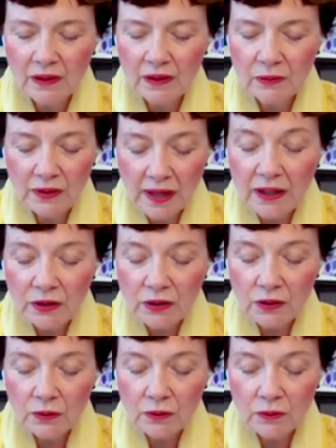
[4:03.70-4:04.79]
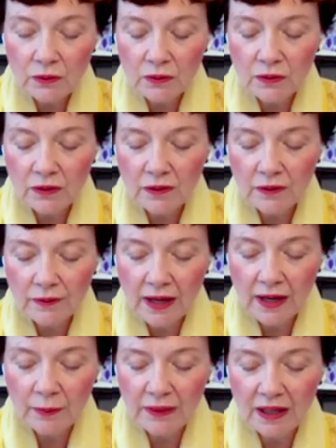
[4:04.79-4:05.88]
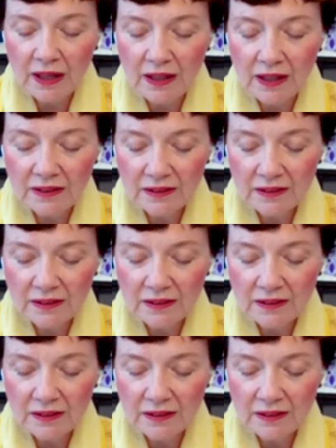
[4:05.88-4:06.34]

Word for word: And we thank you for helping us.